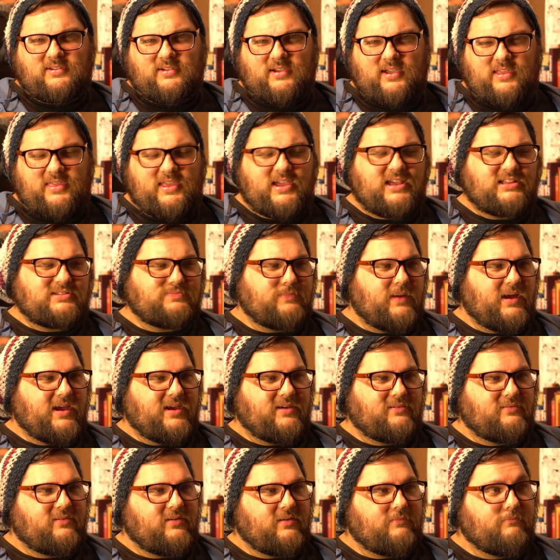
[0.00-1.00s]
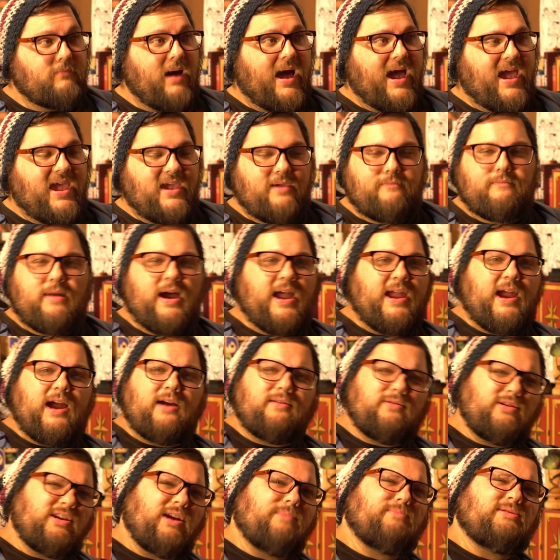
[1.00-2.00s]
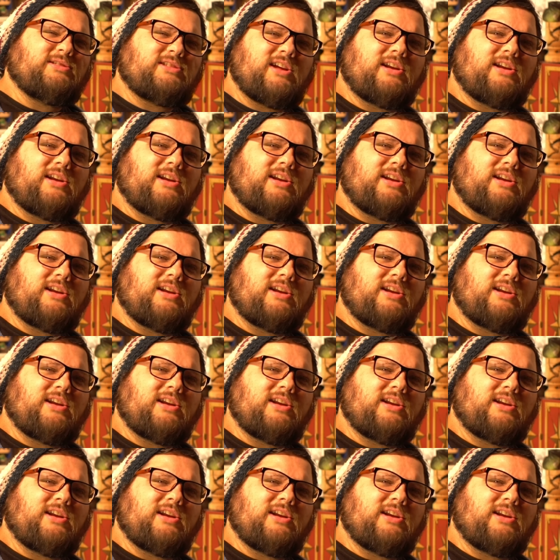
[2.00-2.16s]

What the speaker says: I think it's Mai. I'm just